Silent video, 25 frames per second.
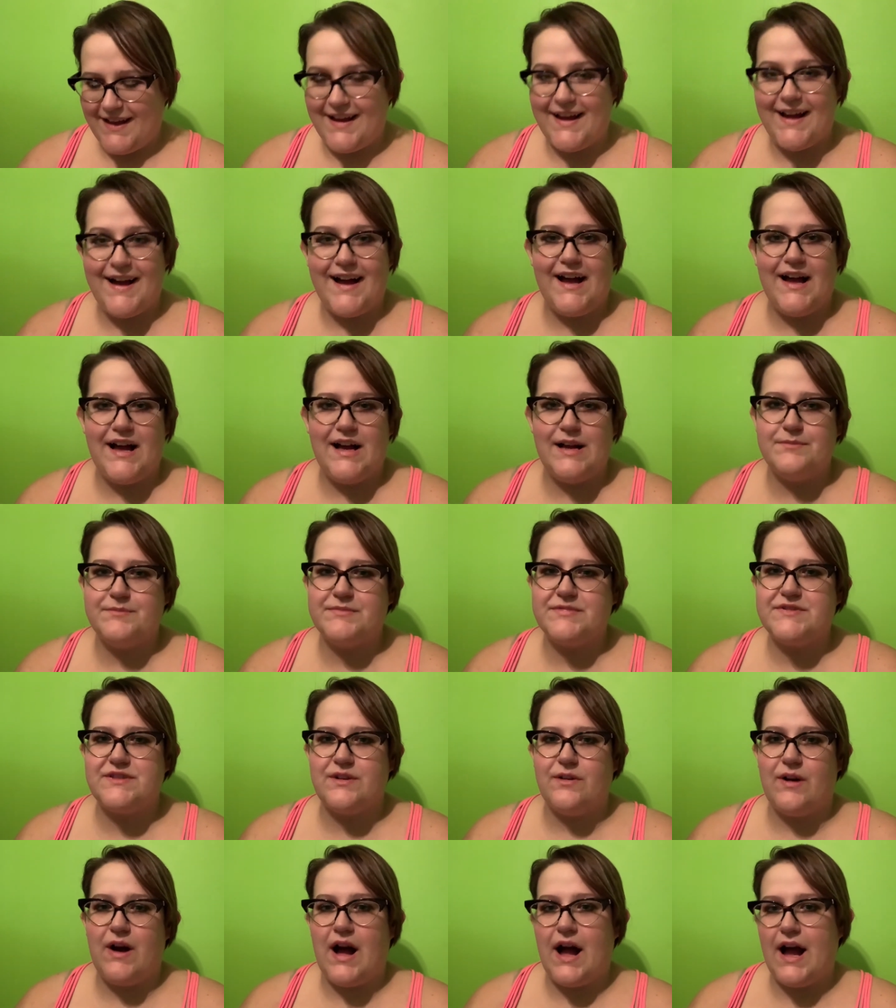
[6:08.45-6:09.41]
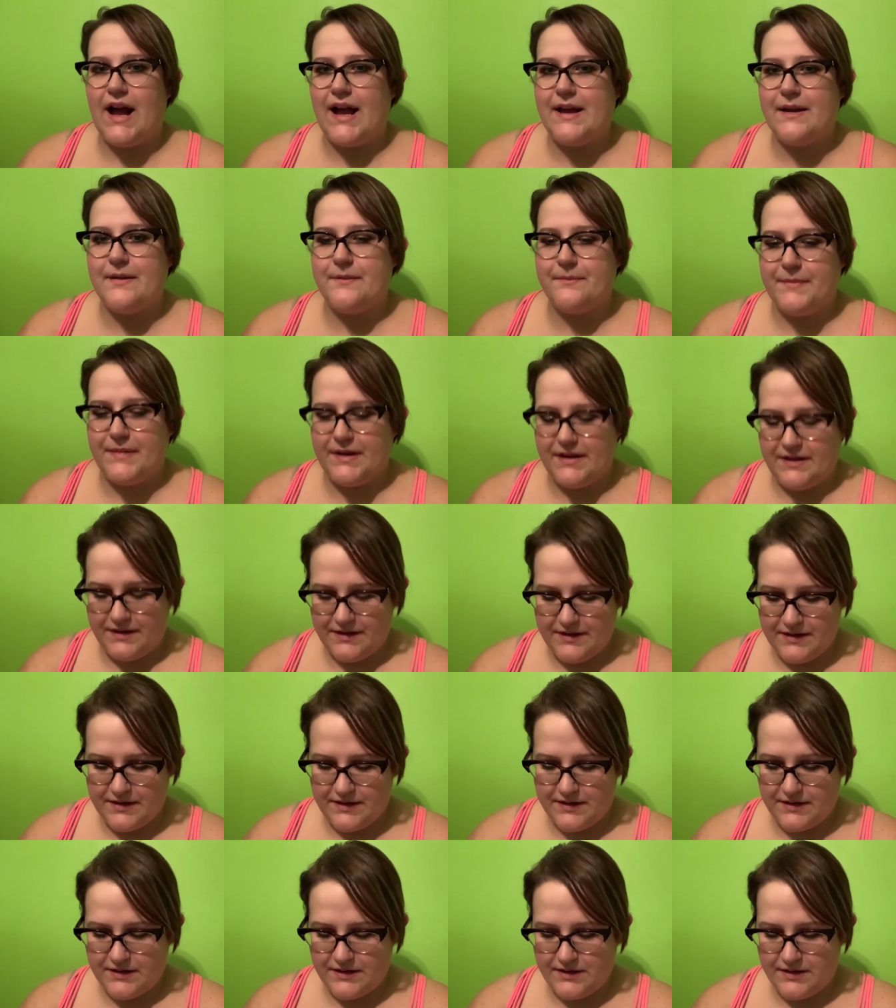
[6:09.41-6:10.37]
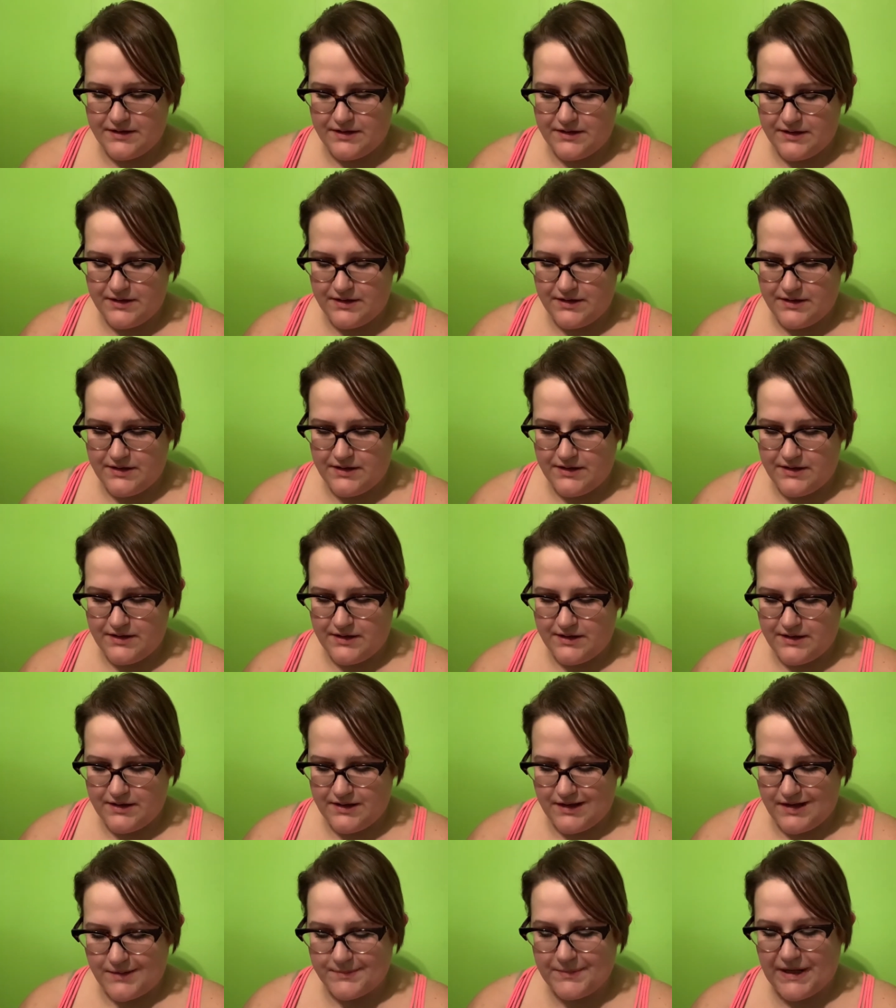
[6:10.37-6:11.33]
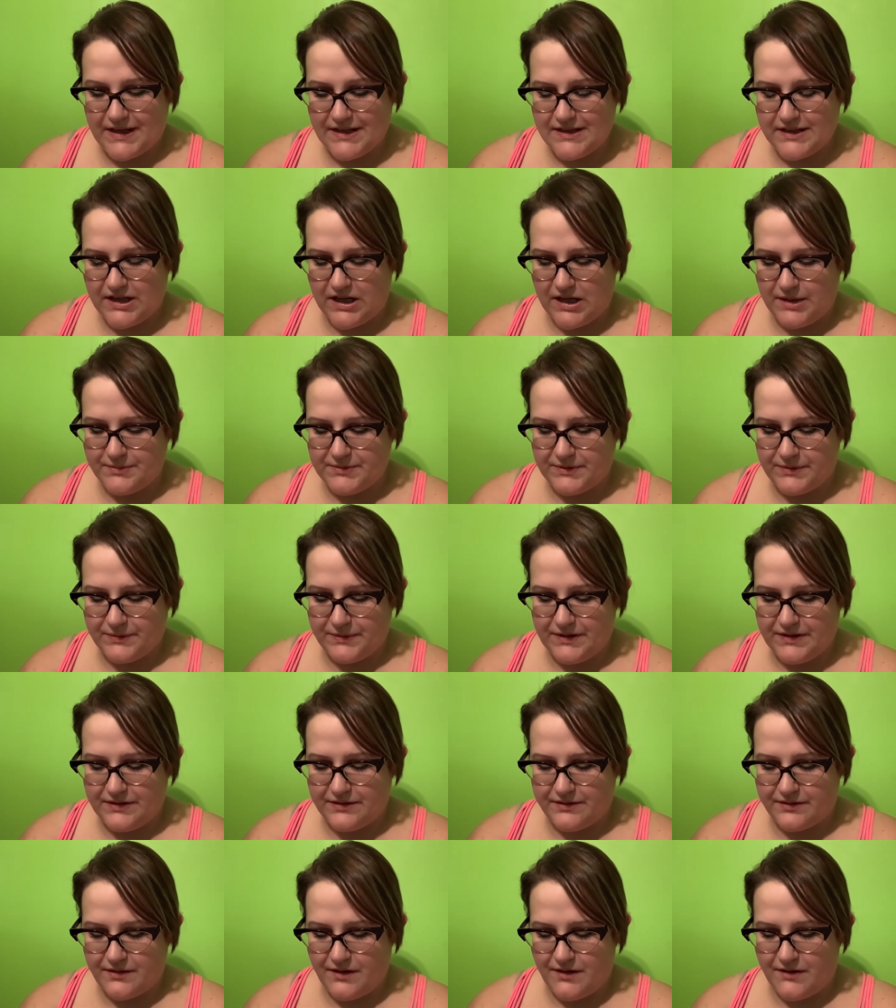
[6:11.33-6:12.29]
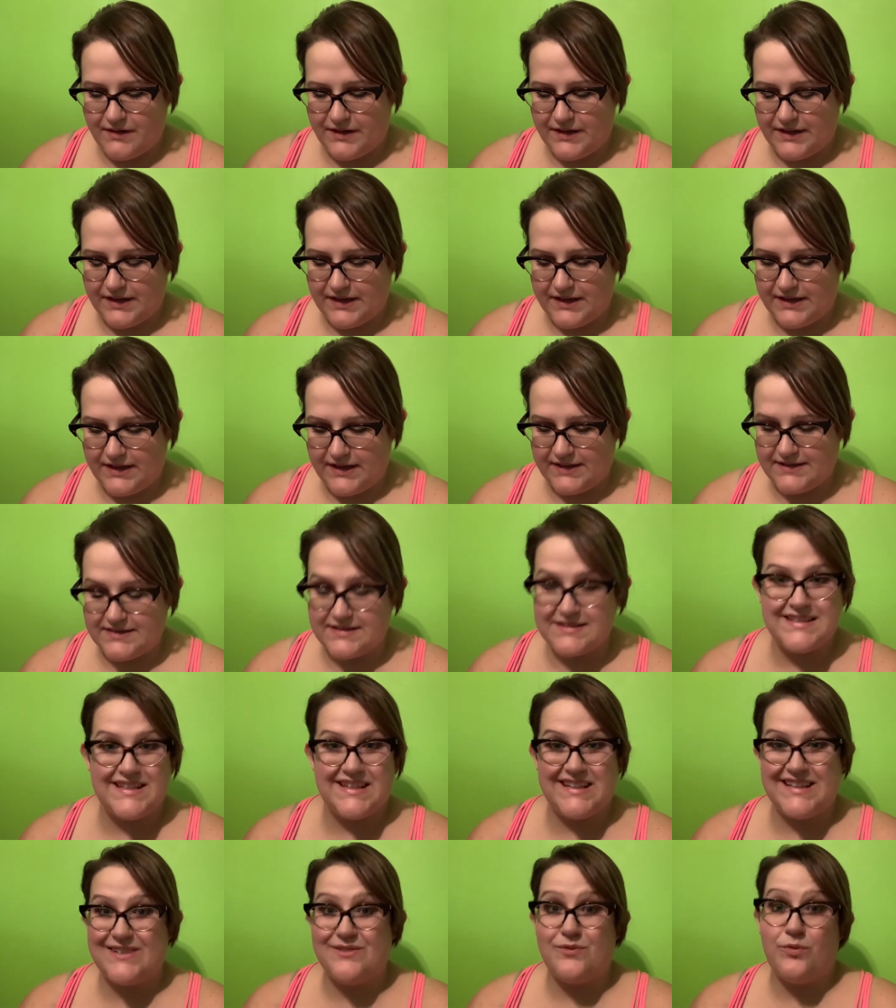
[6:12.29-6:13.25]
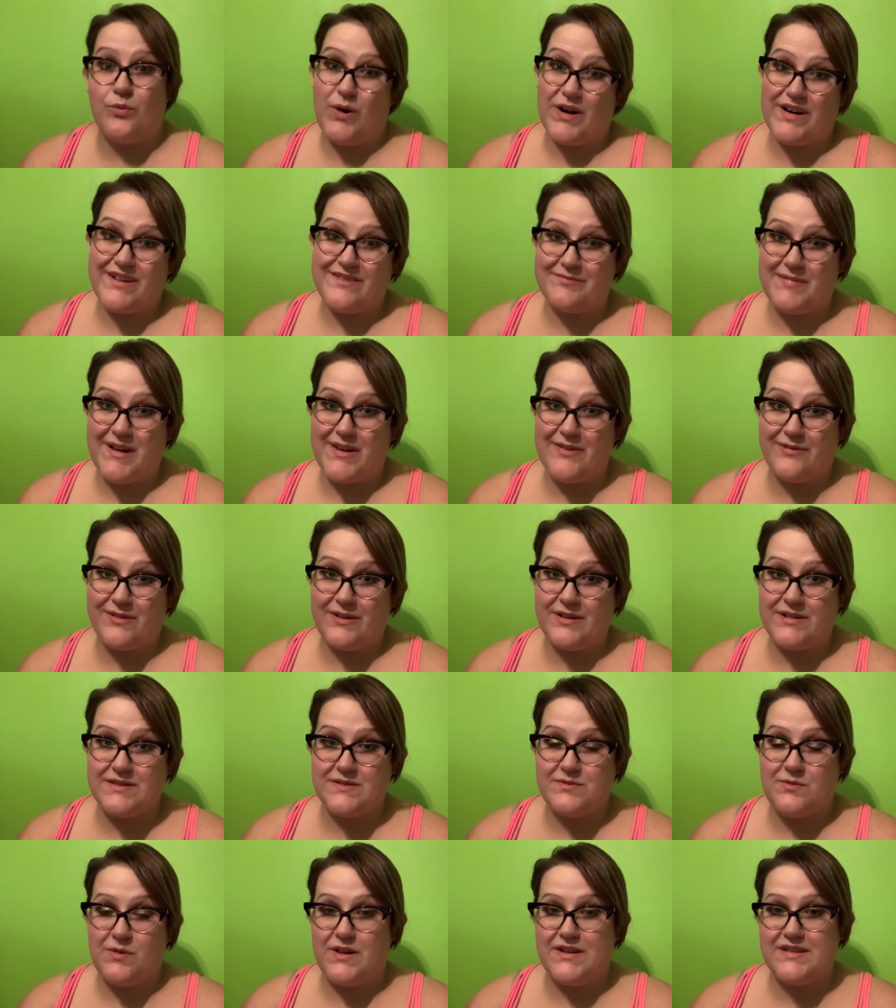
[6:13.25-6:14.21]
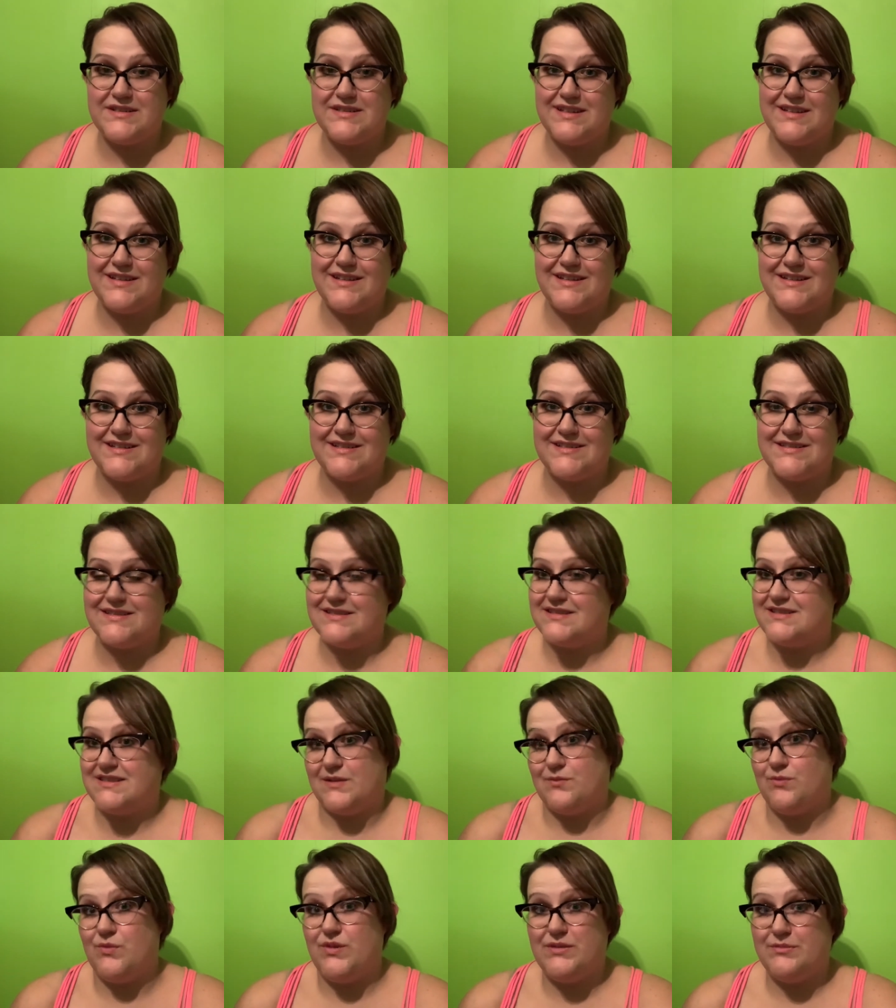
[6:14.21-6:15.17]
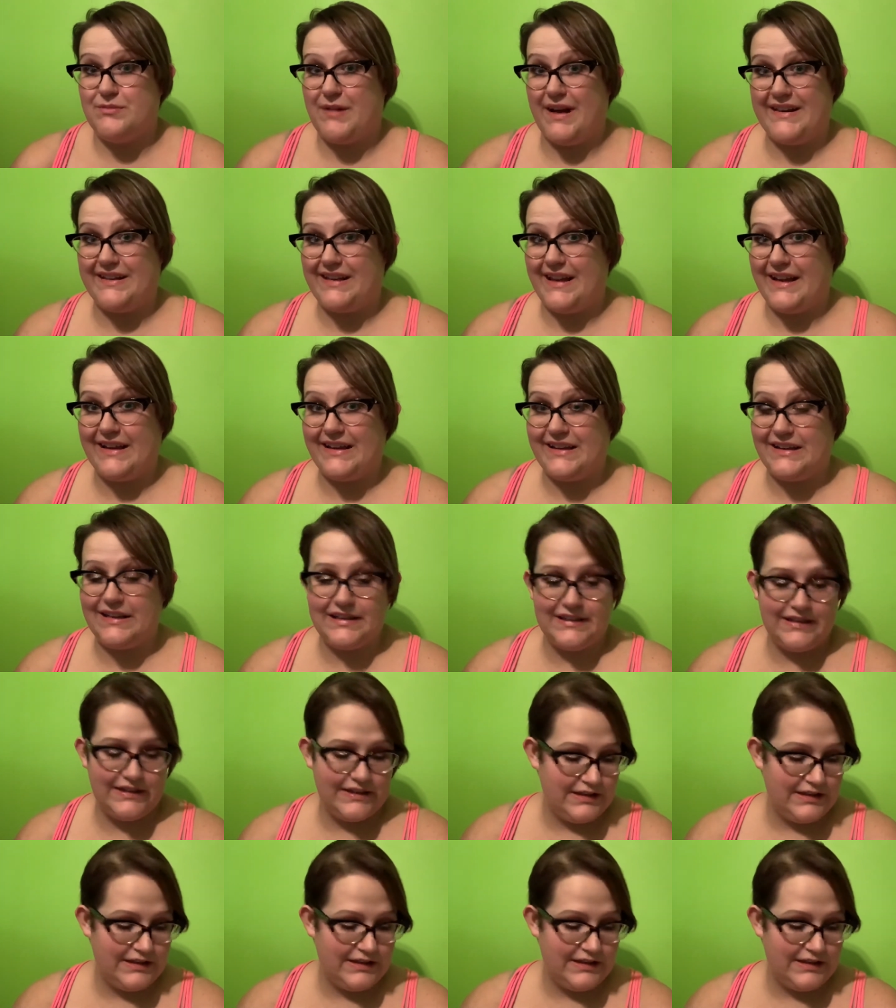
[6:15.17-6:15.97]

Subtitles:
So I'm kind of caught between throwing it and seeing if one of my friends wants it, because someone might like it.